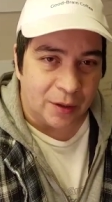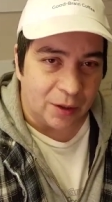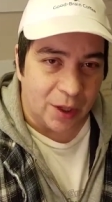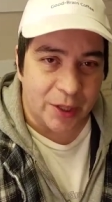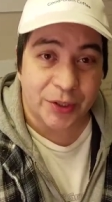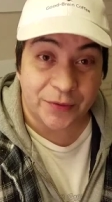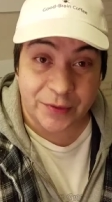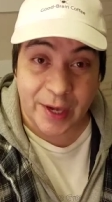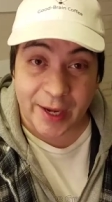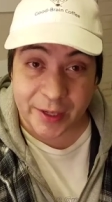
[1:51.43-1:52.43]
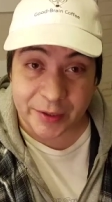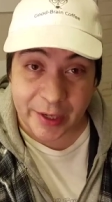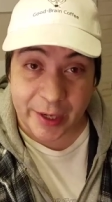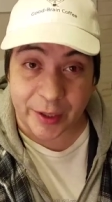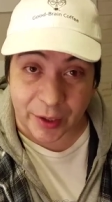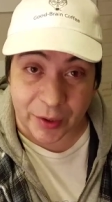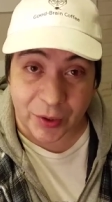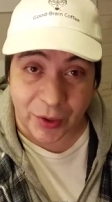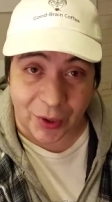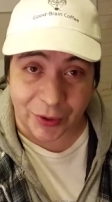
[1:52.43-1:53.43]
lots of da data
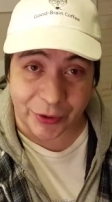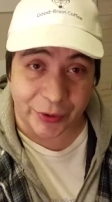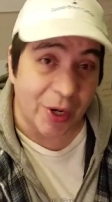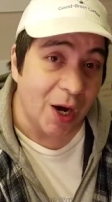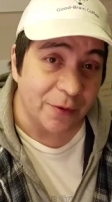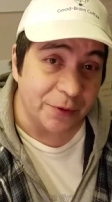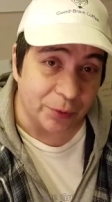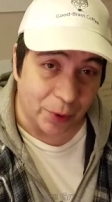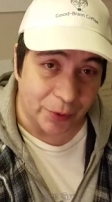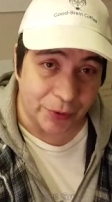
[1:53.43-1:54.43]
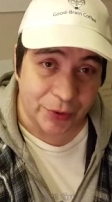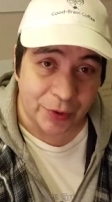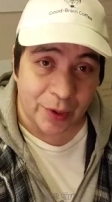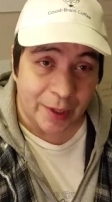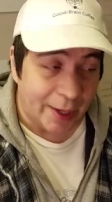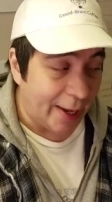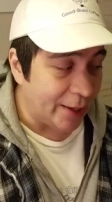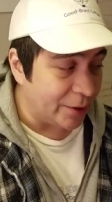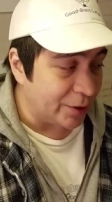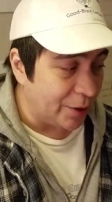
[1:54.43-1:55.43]
on your coffee roasts
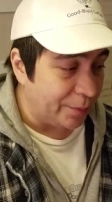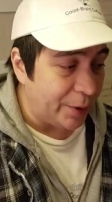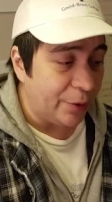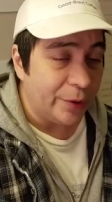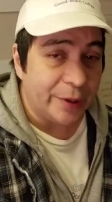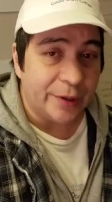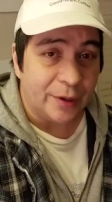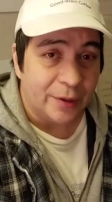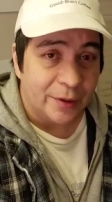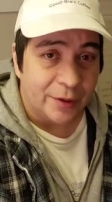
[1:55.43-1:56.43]
and comparing